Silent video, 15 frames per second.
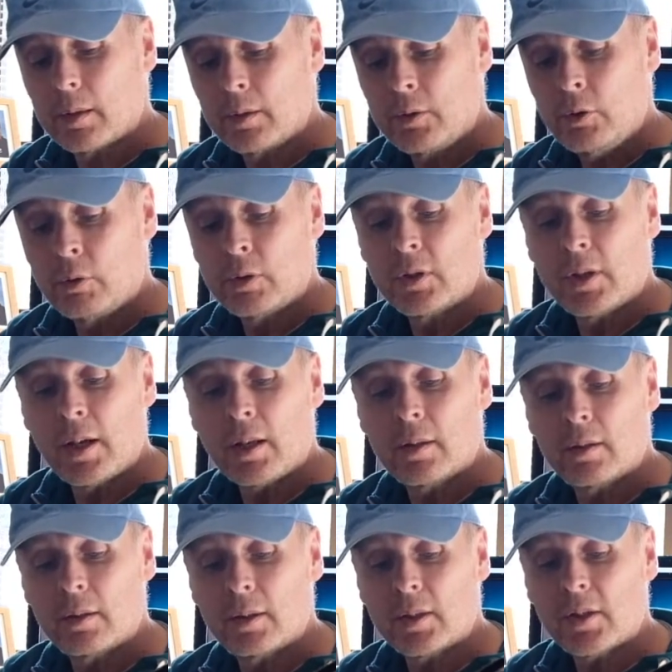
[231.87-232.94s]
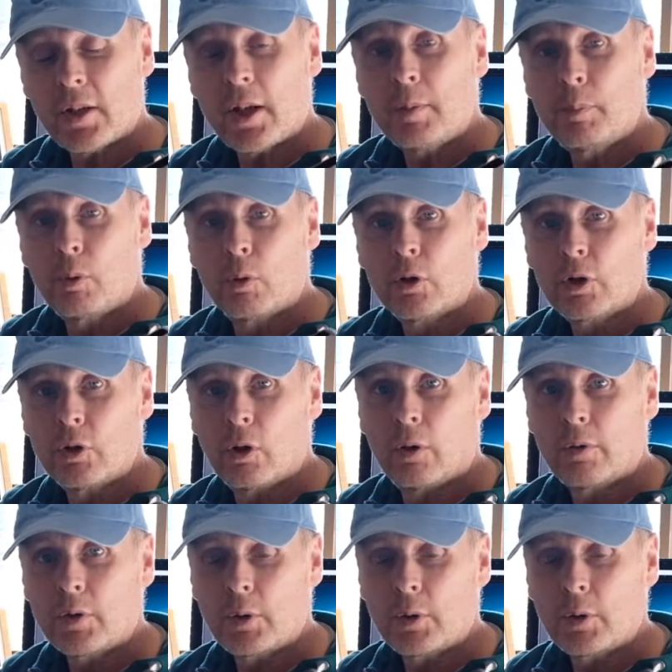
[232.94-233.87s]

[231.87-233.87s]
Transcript: you can take the side portion off.